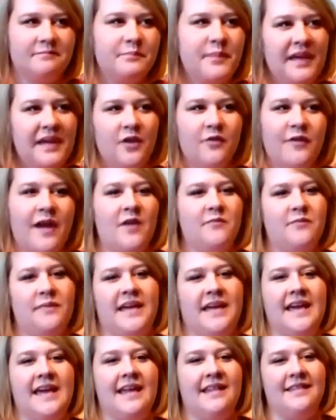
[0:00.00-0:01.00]
be around
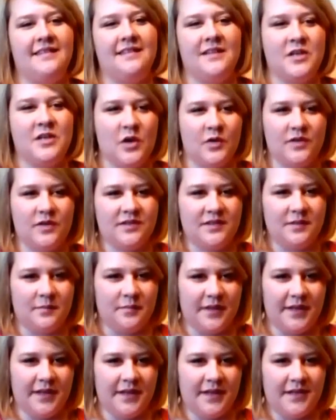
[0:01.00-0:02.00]
me and
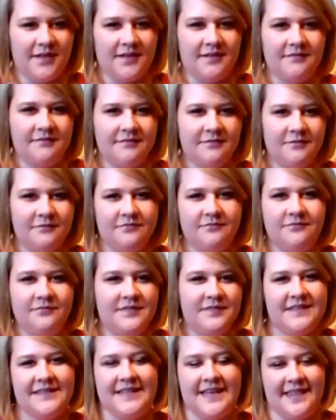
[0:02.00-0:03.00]
noticeably
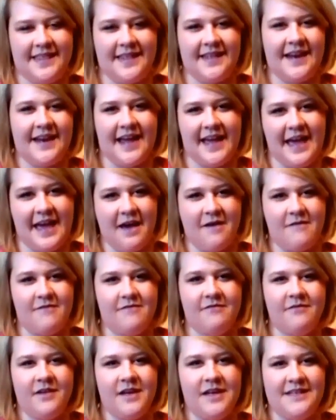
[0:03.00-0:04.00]
see that I have
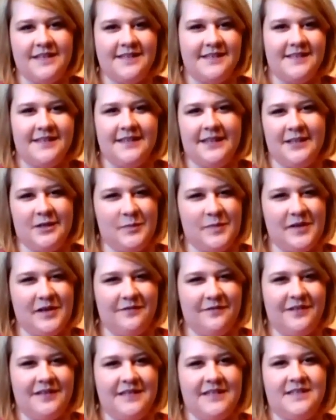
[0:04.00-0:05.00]
a little bit
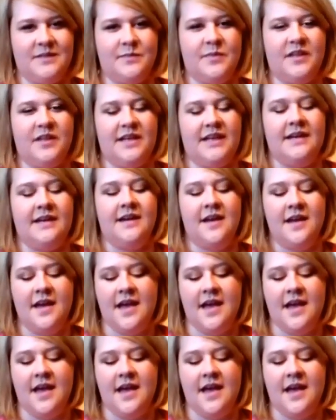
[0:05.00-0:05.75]
of a disability.